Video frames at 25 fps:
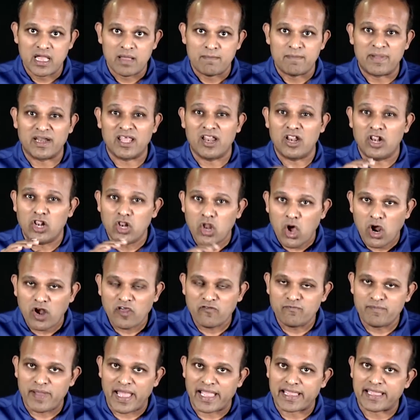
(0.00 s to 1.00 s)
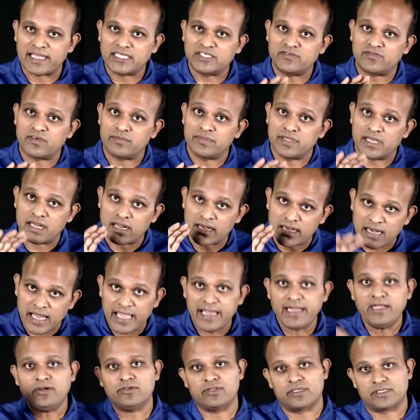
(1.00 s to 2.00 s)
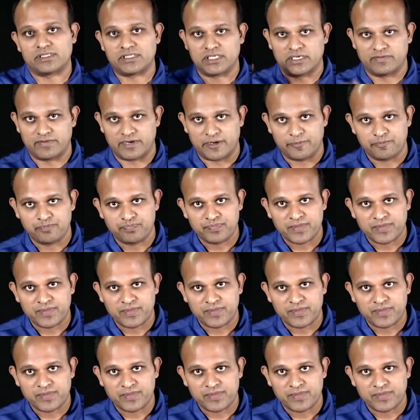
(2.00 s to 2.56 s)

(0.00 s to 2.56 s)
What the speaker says: but a lot of packets from the client to the server,